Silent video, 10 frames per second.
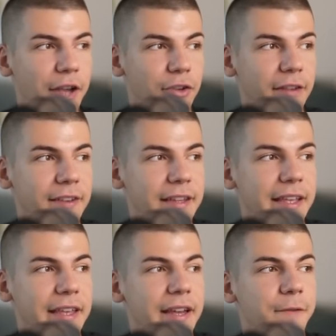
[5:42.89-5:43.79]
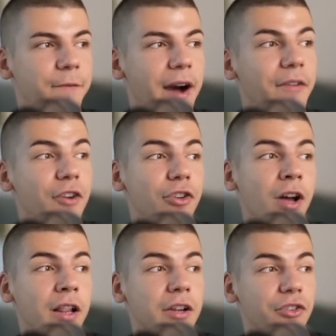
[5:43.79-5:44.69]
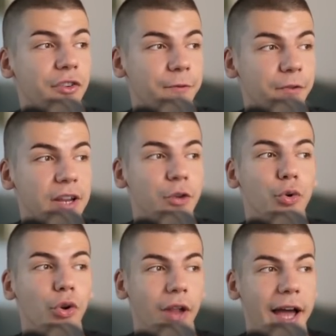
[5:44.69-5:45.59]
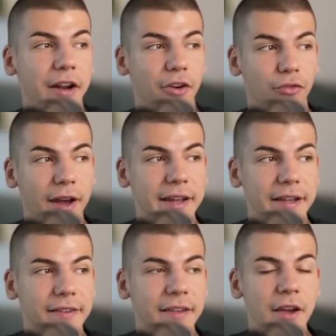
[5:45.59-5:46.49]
as you can see, they can get a $500 free Google ad credits